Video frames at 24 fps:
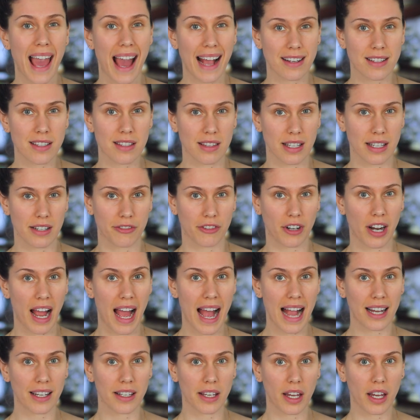excellent for
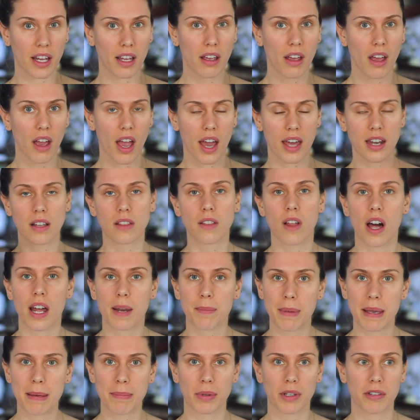acne and a lot
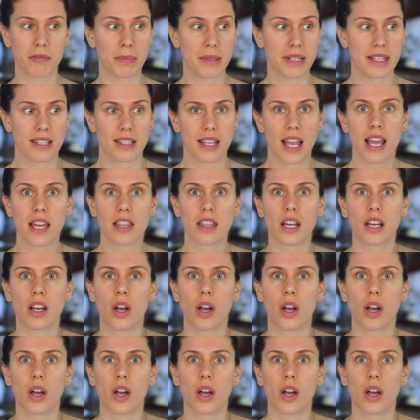of people have been saying that